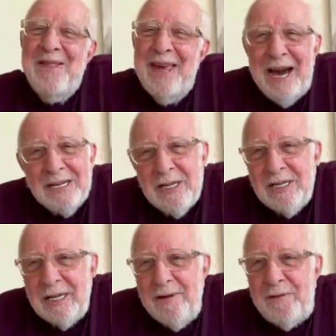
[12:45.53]
The
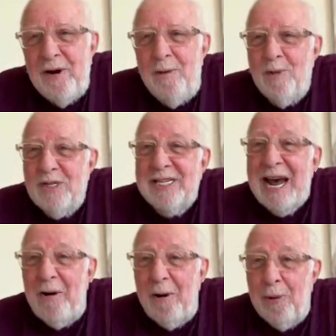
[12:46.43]
accent in the film was
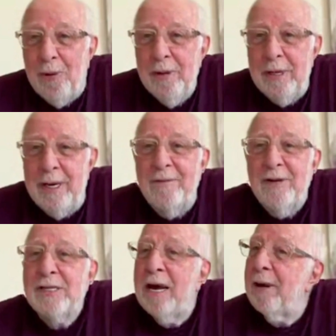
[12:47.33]
terrible. He
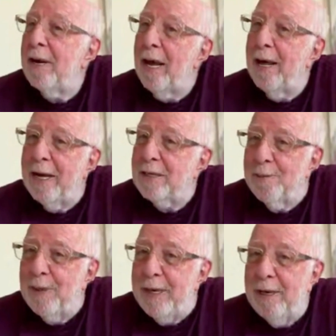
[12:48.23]
never sounded like that
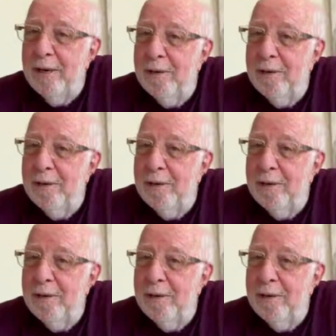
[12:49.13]
to me.